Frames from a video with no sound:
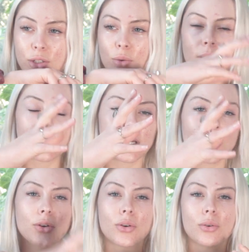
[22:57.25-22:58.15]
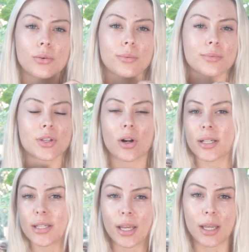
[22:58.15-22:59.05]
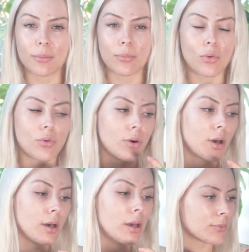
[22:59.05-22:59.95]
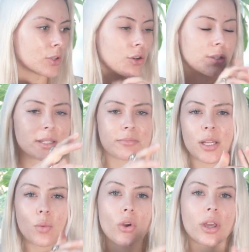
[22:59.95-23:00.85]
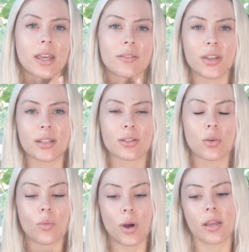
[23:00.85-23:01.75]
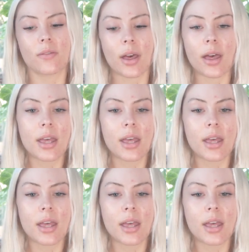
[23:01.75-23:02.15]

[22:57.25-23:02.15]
Join the local soccer team, or go to some networking events, or whatever.